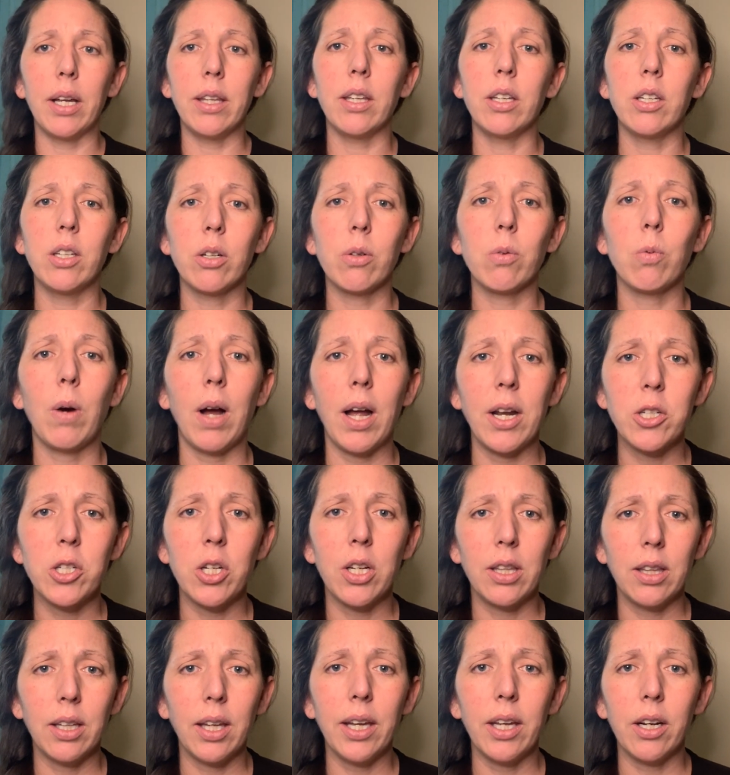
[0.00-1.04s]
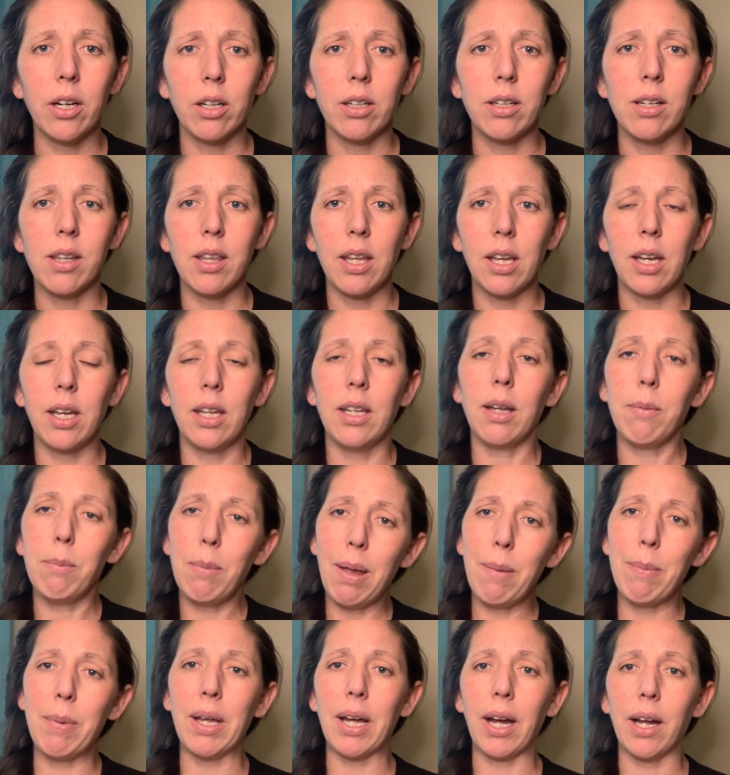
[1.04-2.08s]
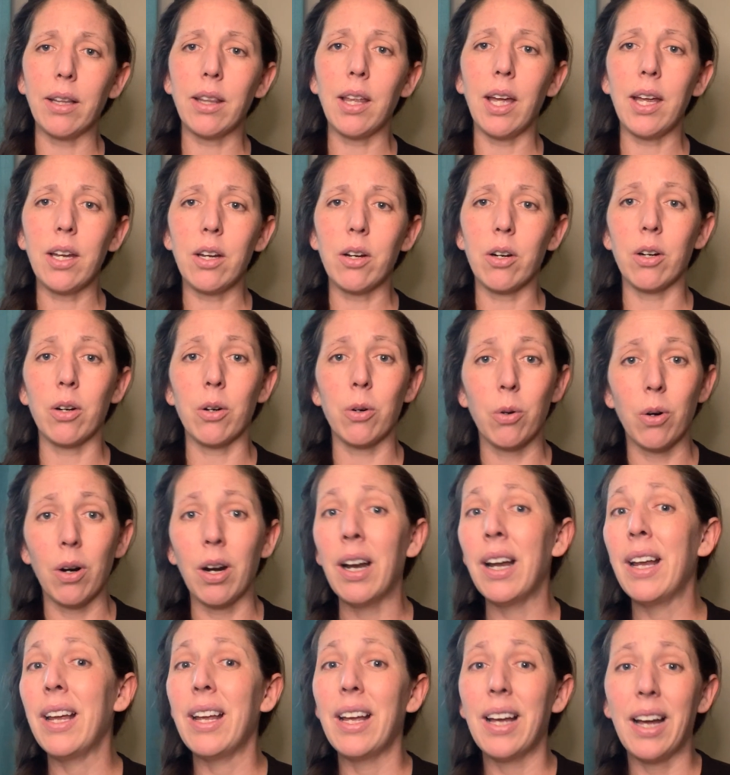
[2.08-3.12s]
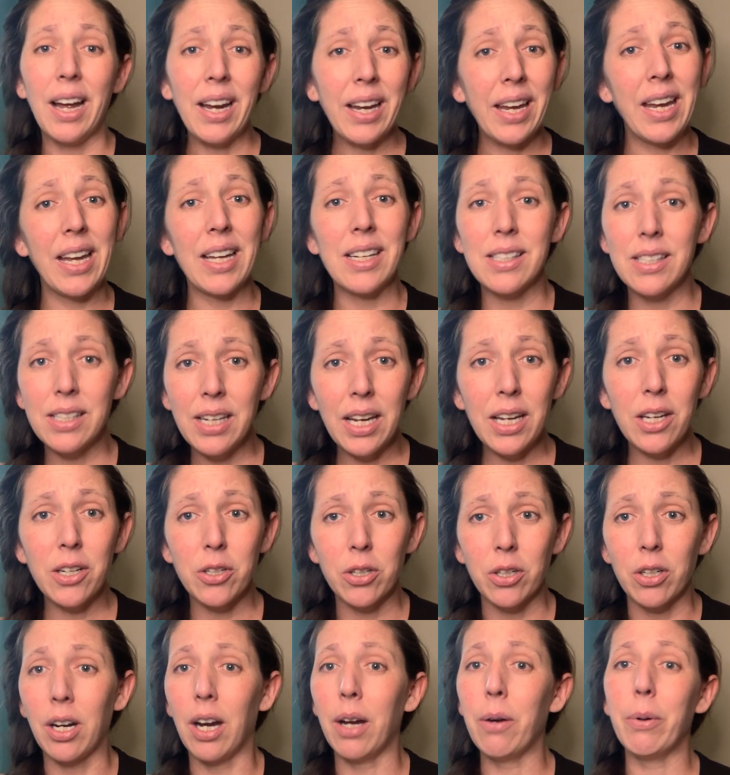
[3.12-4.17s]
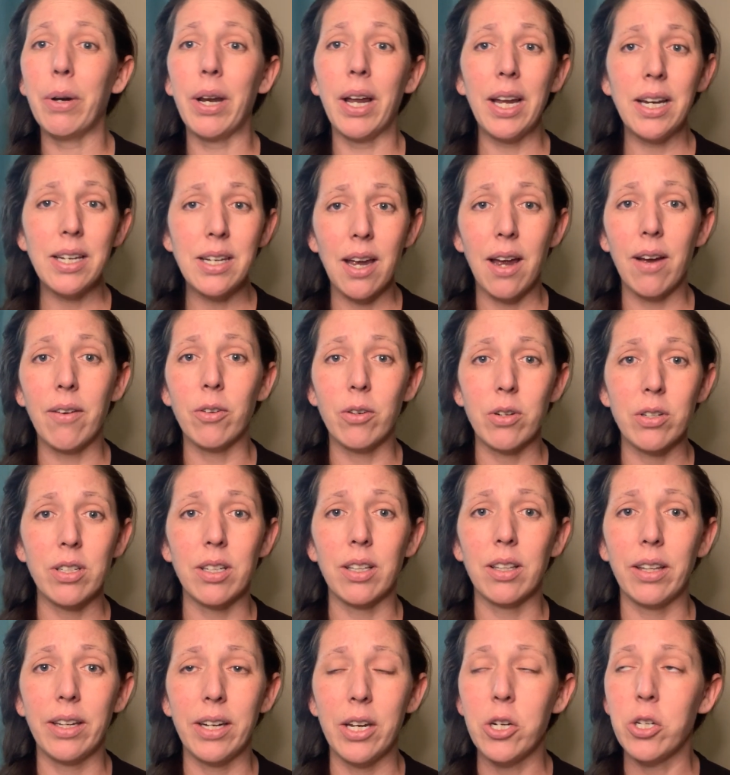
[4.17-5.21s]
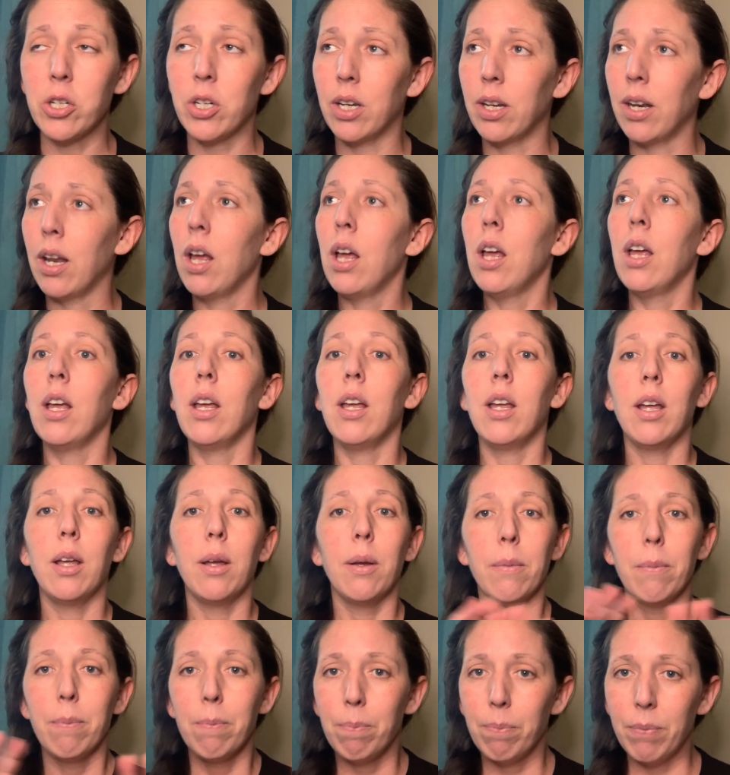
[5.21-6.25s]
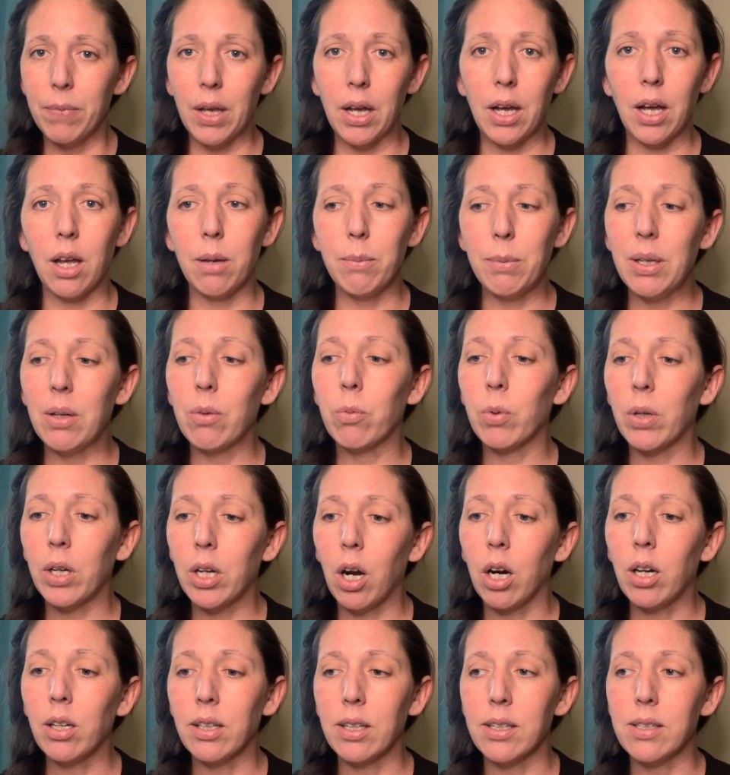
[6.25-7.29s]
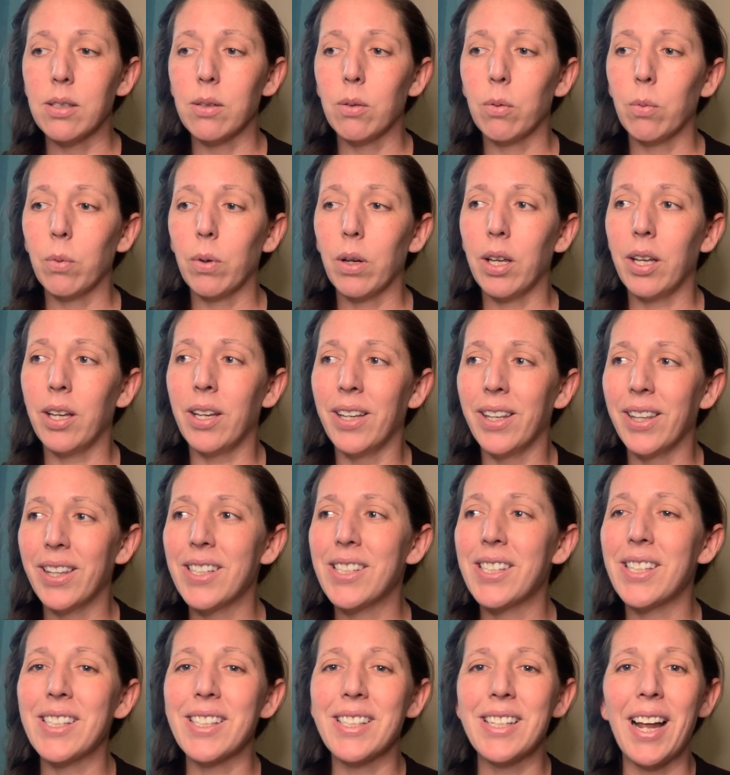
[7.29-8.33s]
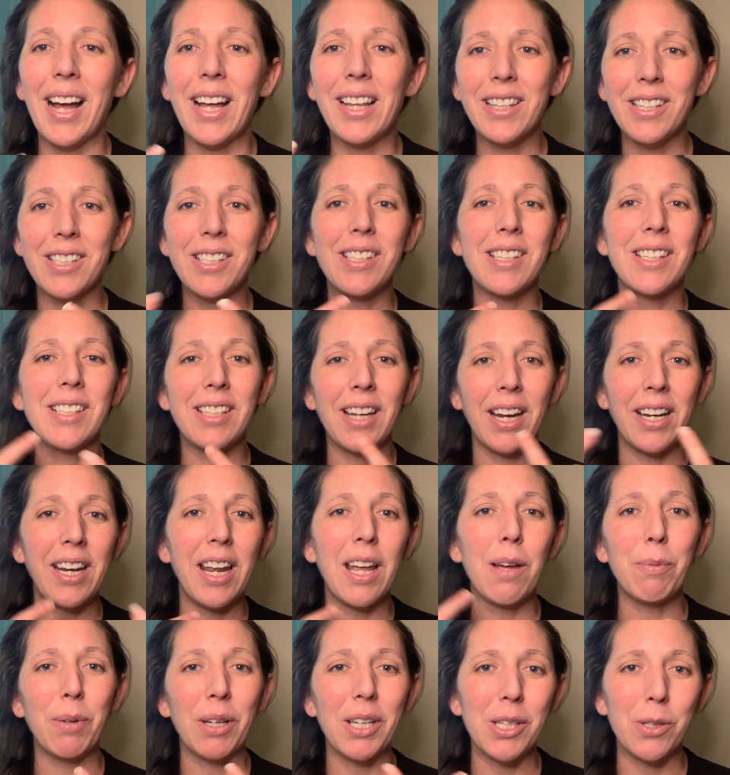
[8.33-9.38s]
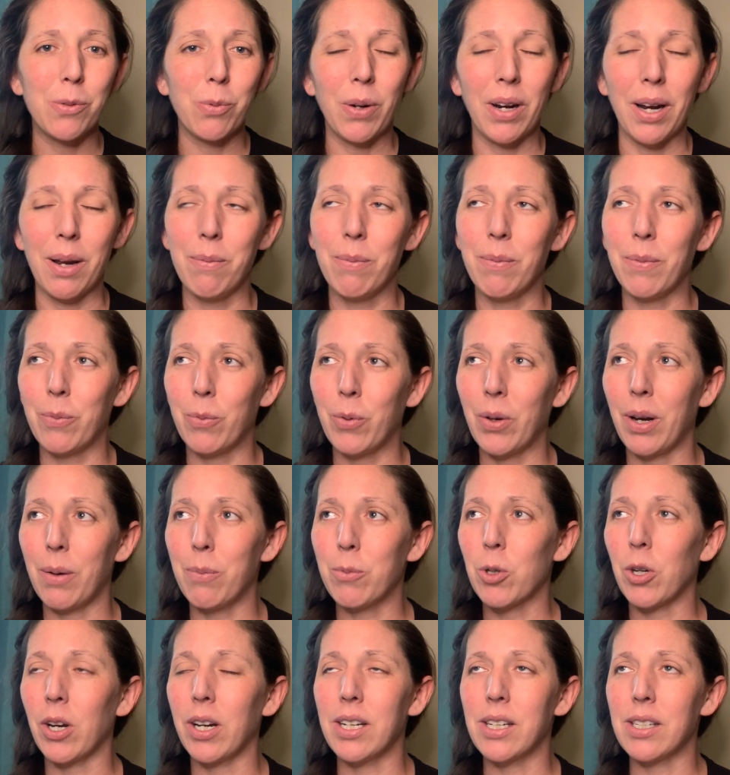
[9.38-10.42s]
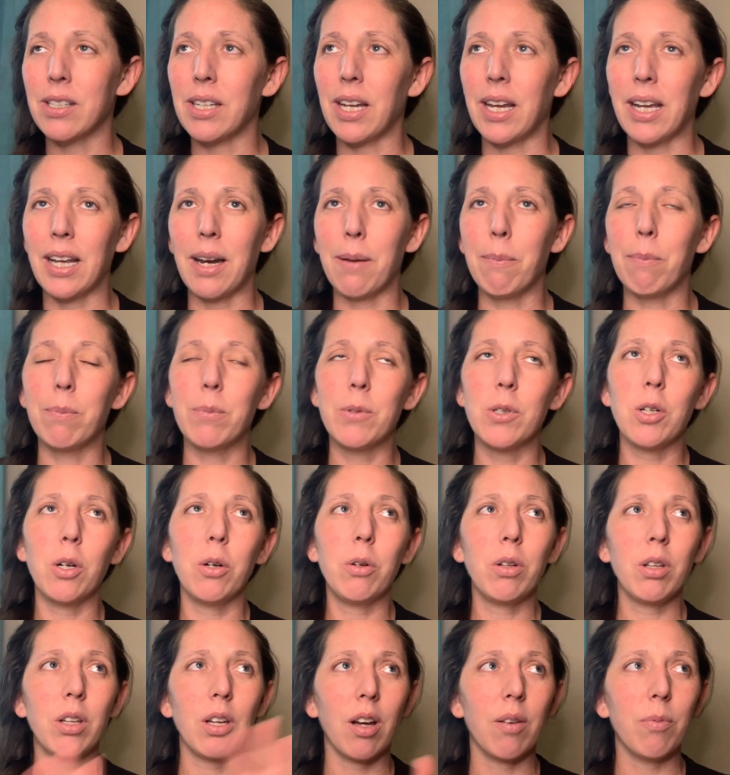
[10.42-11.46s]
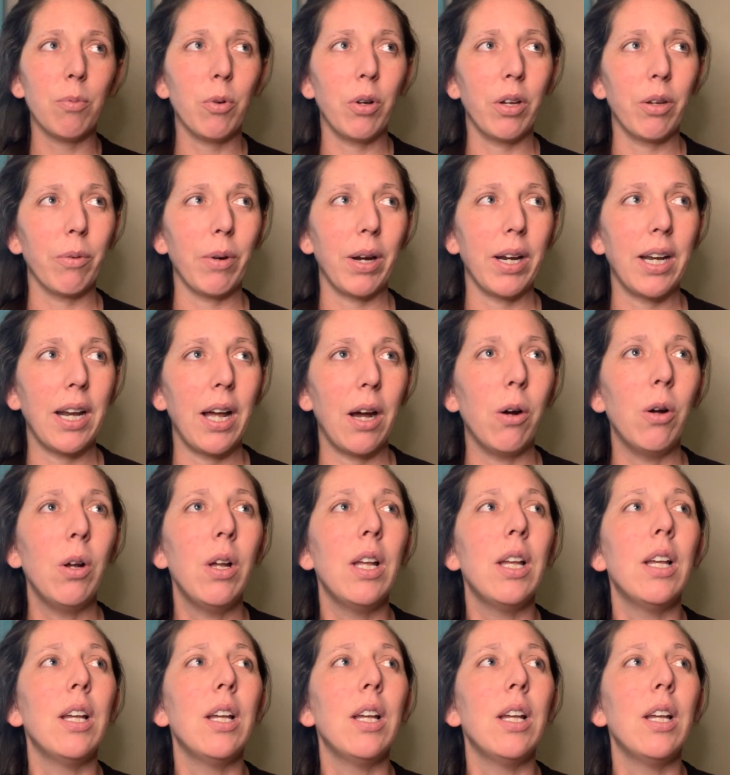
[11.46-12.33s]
and then you're watching later and thinking, oh, maybe I'd like her, or I can't stand her. I would hate to have her as a clinician. I mean, regardless, this isn't dynamic is what I'm trying to say. And I'm totally off point right now.